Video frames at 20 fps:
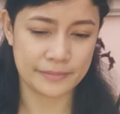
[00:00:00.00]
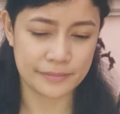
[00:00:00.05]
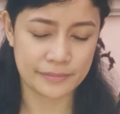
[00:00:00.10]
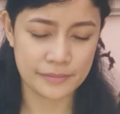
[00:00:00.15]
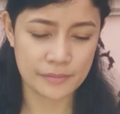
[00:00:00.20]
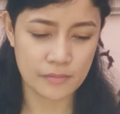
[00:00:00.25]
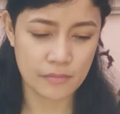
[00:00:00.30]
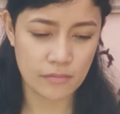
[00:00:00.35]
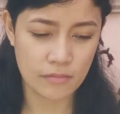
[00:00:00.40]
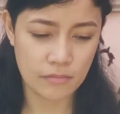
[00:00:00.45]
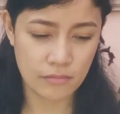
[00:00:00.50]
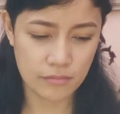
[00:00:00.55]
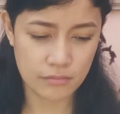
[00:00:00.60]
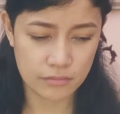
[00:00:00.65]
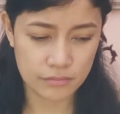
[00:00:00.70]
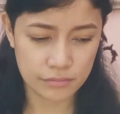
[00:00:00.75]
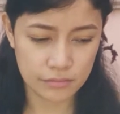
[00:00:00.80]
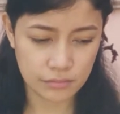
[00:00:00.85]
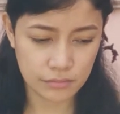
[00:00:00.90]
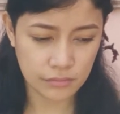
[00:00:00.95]

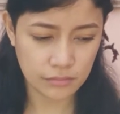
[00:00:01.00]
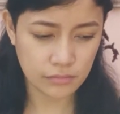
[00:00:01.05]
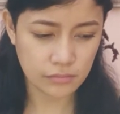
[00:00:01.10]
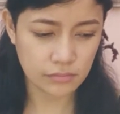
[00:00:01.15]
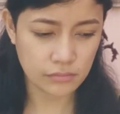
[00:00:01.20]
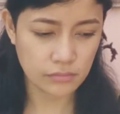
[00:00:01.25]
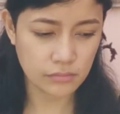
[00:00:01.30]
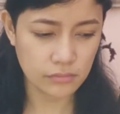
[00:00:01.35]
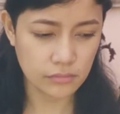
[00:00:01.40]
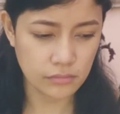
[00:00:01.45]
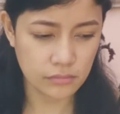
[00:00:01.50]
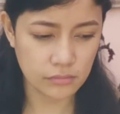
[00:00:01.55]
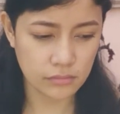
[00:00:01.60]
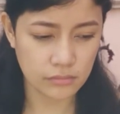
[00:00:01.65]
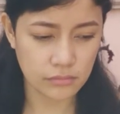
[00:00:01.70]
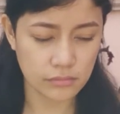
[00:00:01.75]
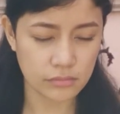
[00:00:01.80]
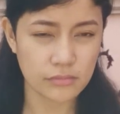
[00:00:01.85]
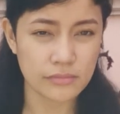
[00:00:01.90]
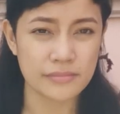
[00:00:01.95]

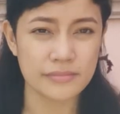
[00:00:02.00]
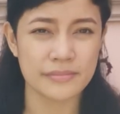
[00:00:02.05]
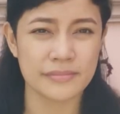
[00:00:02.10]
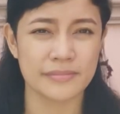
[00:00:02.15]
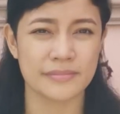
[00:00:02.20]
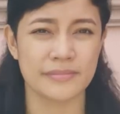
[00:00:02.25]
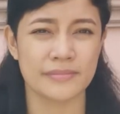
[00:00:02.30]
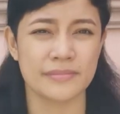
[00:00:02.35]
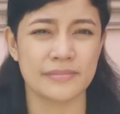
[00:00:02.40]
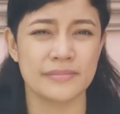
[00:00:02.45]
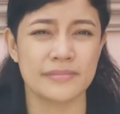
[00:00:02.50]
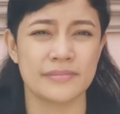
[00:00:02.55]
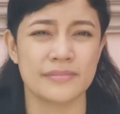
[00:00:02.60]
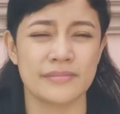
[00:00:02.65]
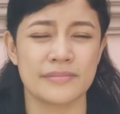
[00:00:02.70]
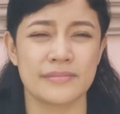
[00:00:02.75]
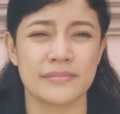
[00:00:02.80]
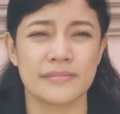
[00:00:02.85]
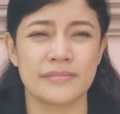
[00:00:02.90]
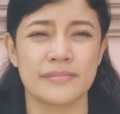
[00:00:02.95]

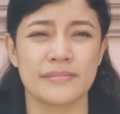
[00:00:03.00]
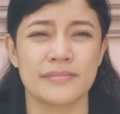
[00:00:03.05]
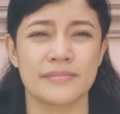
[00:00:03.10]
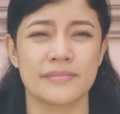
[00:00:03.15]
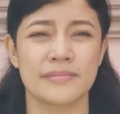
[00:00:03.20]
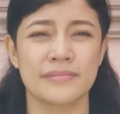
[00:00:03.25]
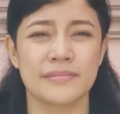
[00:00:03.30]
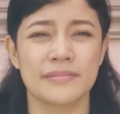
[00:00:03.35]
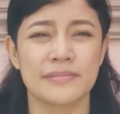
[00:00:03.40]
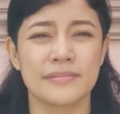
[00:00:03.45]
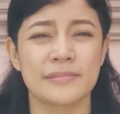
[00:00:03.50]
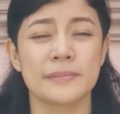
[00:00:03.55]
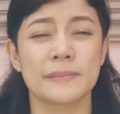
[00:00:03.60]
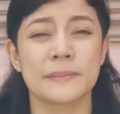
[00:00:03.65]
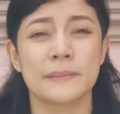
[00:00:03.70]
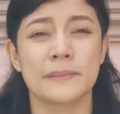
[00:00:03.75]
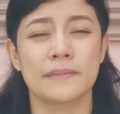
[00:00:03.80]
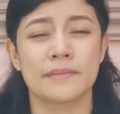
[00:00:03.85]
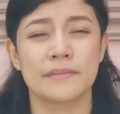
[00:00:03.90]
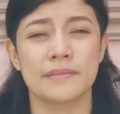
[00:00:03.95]

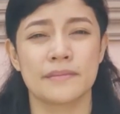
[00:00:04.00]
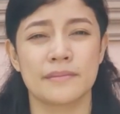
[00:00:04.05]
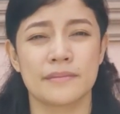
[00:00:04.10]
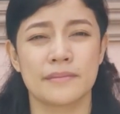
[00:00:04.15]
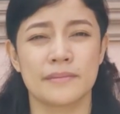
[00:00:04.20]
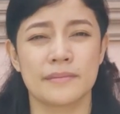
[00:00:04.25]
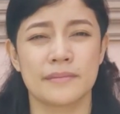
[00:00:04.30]
(not speaking)